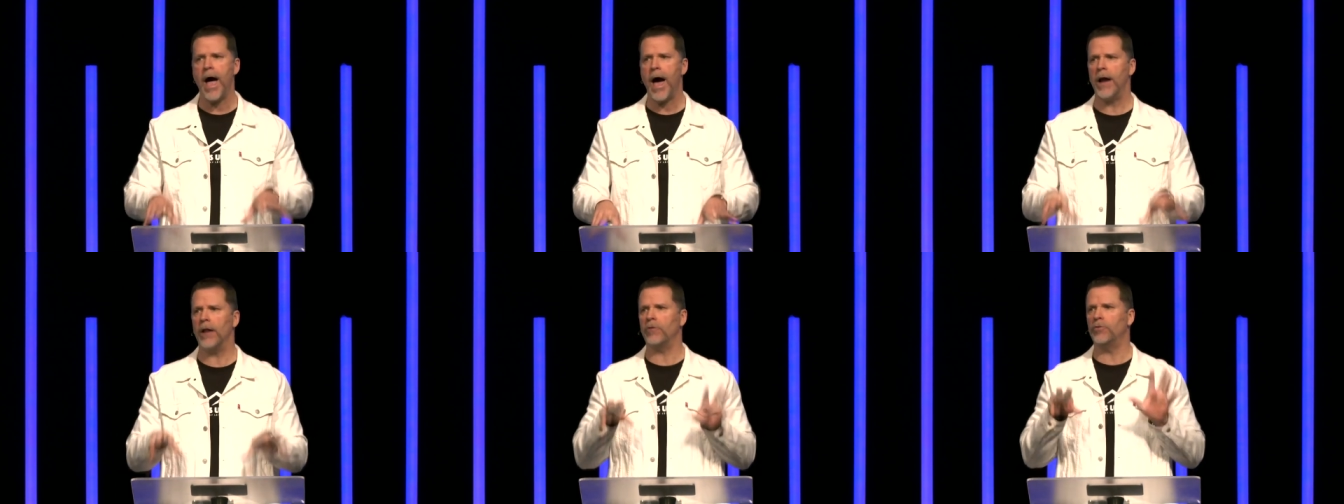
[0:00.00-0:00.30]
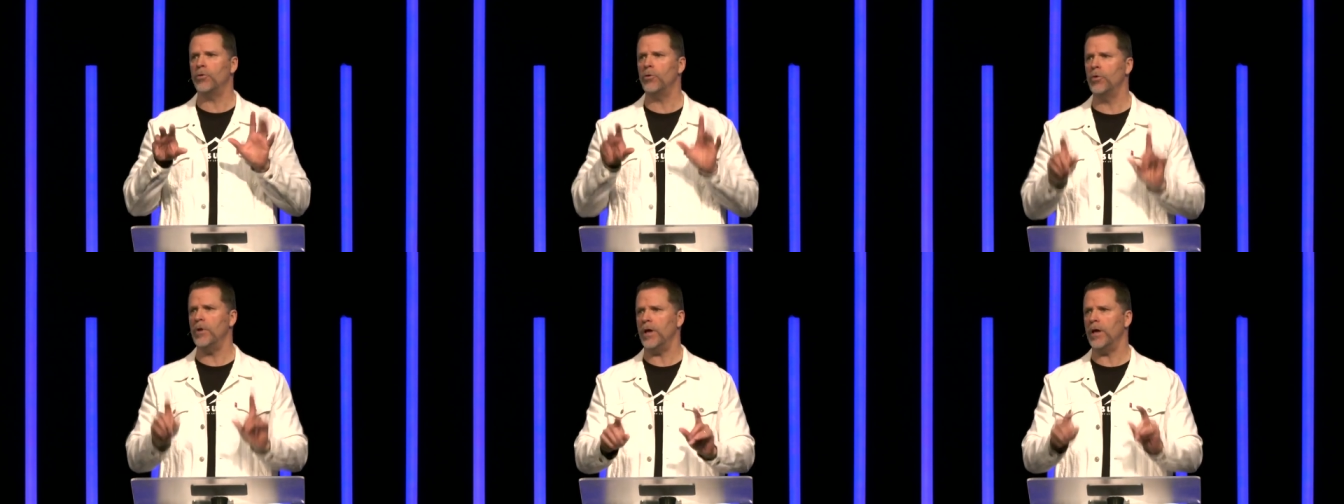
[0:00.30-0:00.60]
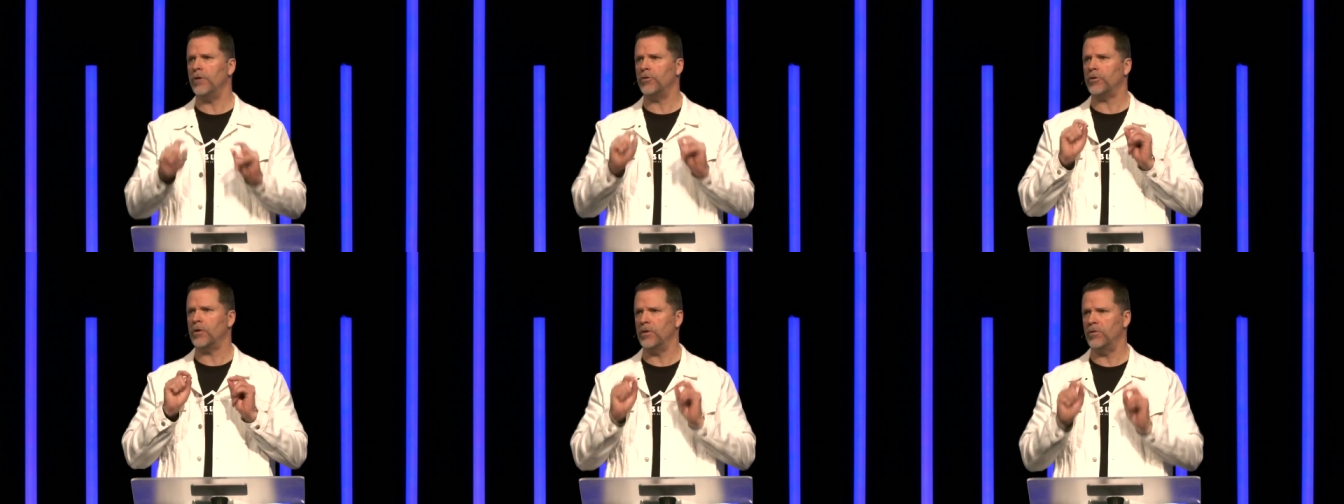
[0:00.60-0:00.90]
attitude
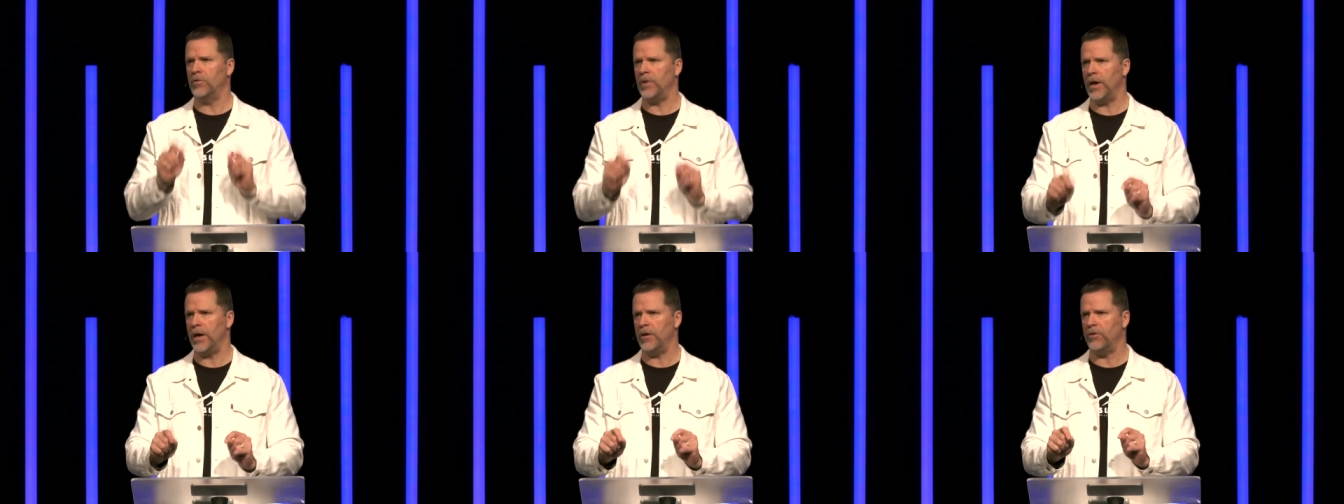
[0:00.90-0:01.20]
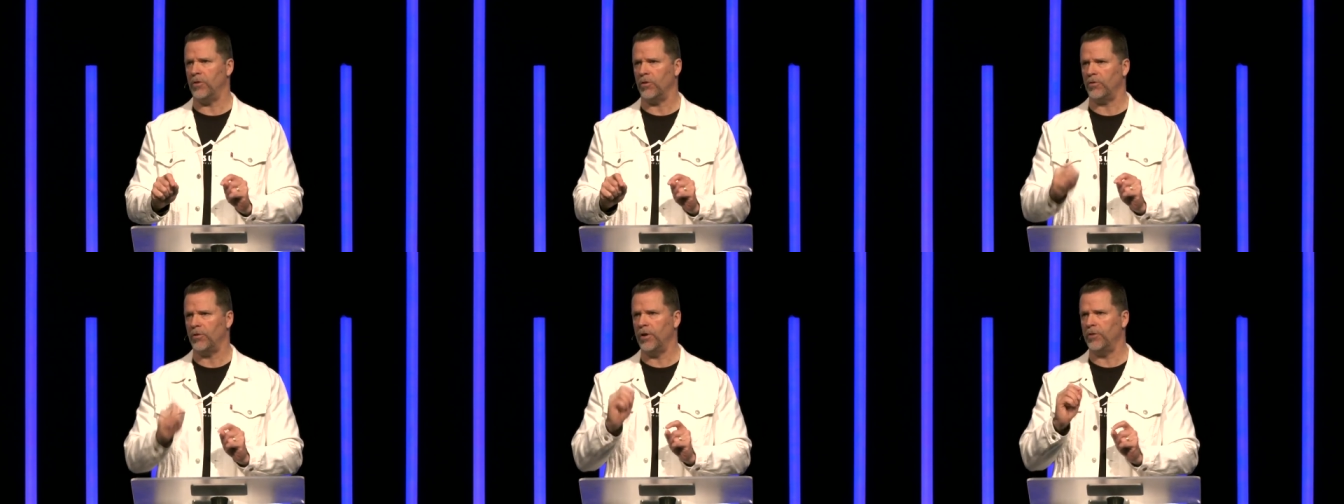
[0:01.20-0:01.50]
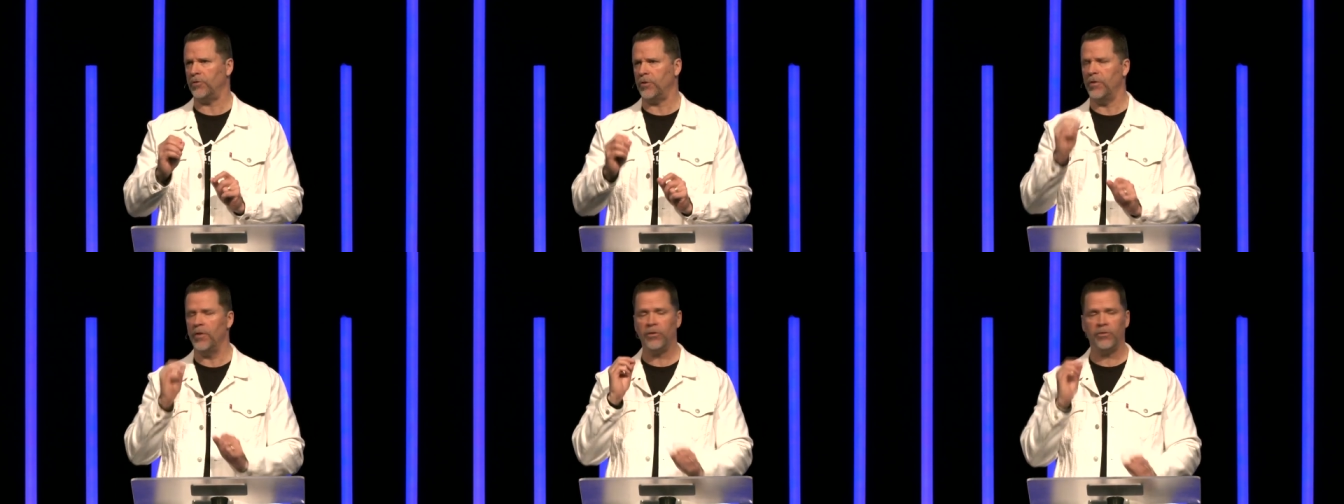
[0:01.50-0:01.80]
is contagious.
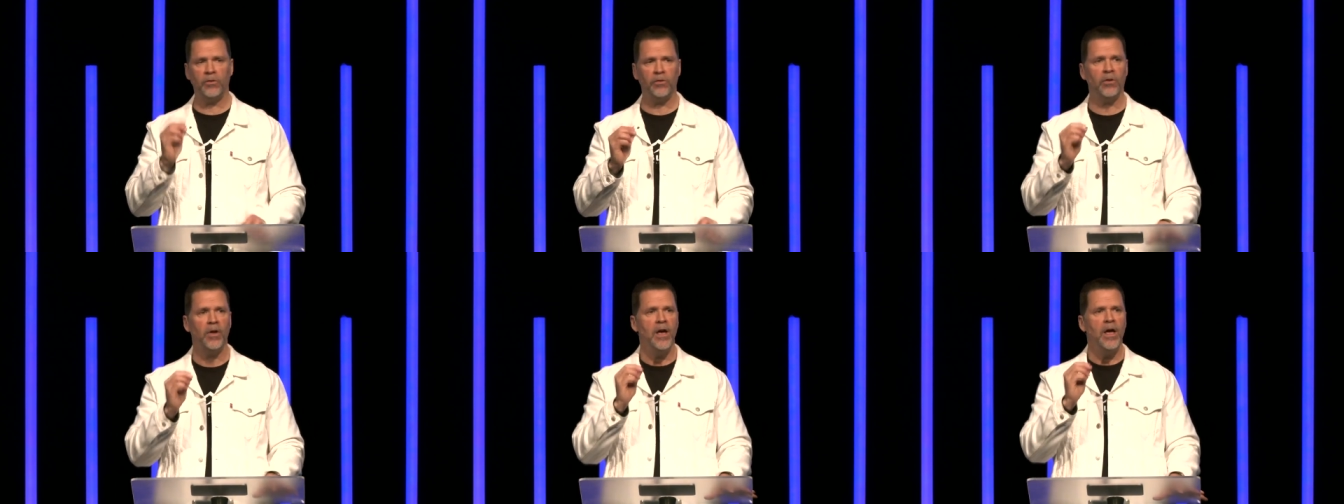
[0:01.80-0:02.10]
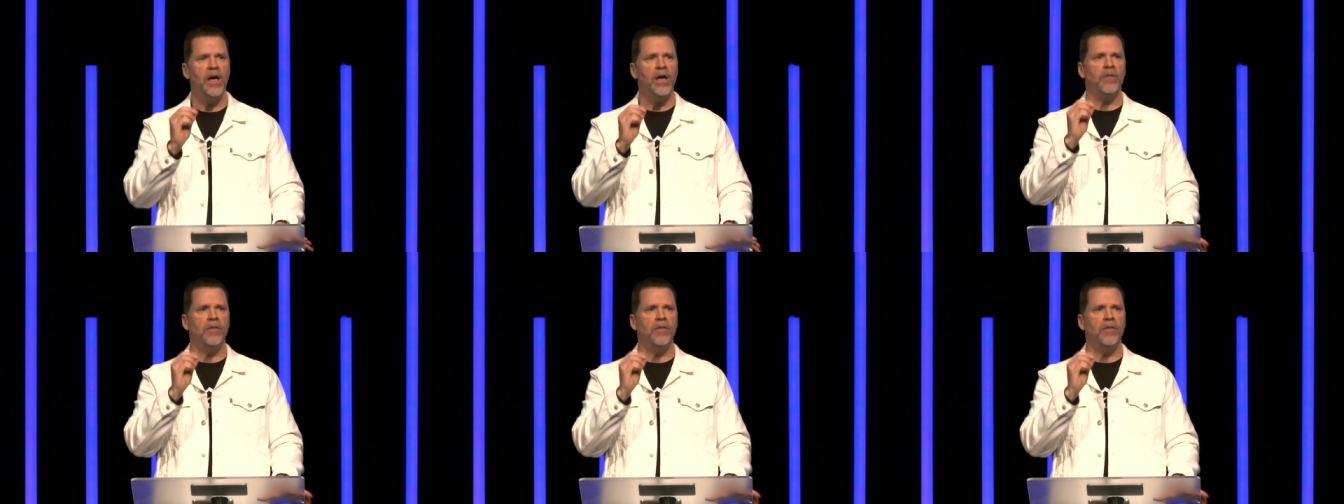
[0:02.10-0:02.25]
Listen, this is,